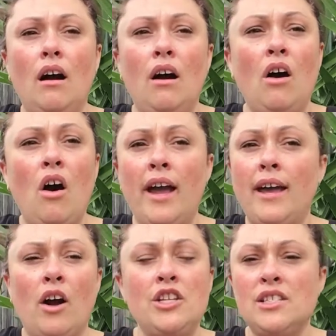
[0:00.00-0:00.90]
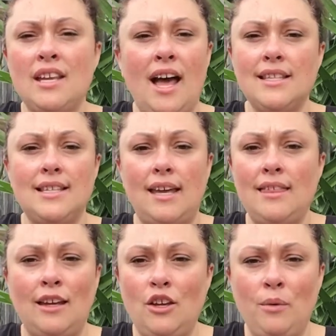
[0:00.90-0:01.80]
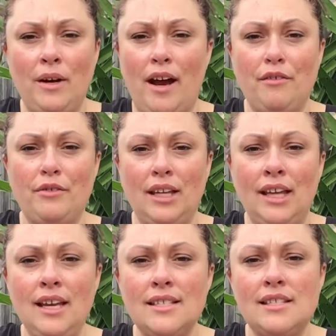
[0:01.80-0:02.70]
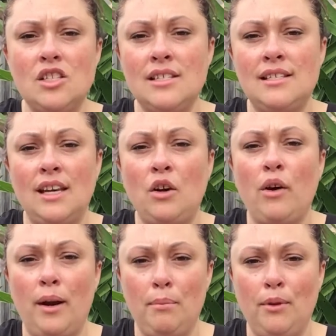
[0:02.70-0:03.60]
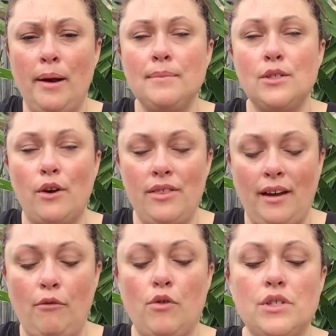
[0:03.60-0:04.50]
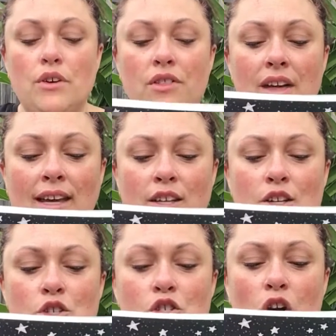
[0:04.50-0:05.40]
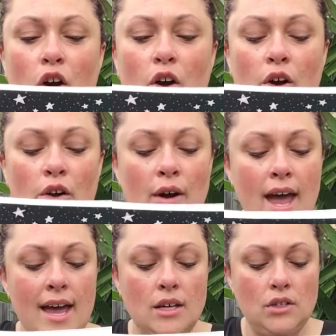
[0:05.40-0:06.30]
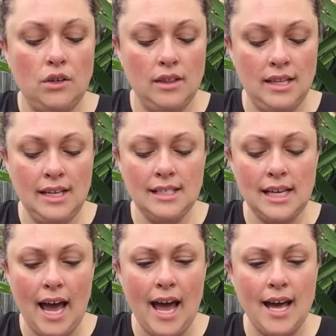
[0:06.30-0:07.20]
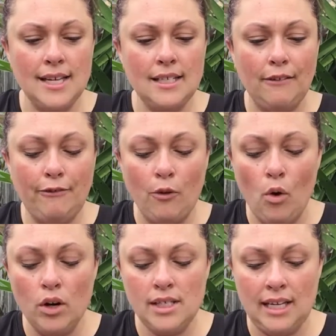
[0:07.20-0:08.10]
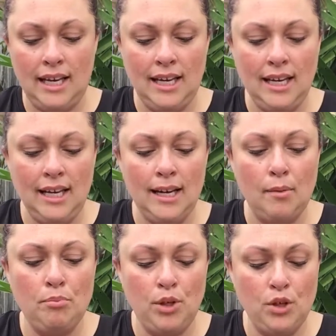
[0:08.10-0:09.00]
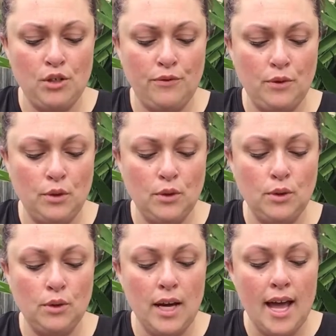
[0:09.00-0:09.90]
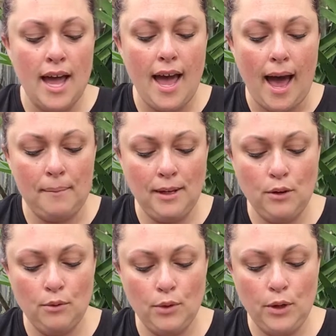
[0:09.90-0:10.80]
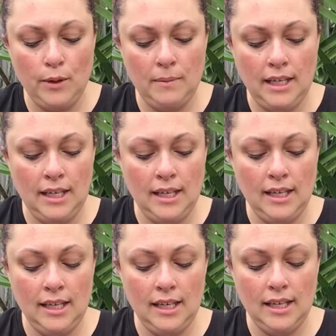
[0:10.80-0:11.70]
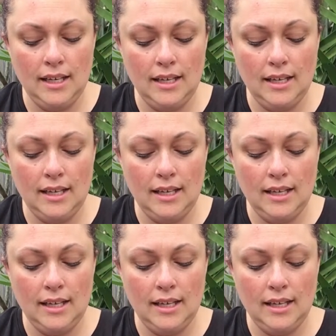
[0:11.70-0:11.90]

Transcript: I just can't say thank you enough, really. It's just incredible. I'm so thankful. So thank you, Jo. So this has 14 beautiful amigurumi.